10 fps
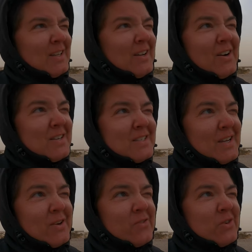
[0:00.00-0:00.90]
And
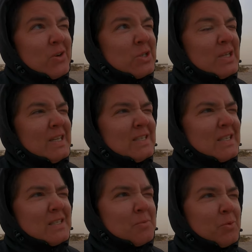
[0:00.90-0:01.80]
honestly, I don't even know if she needs
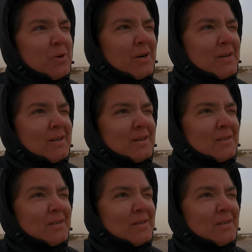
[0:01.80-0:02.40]
the support.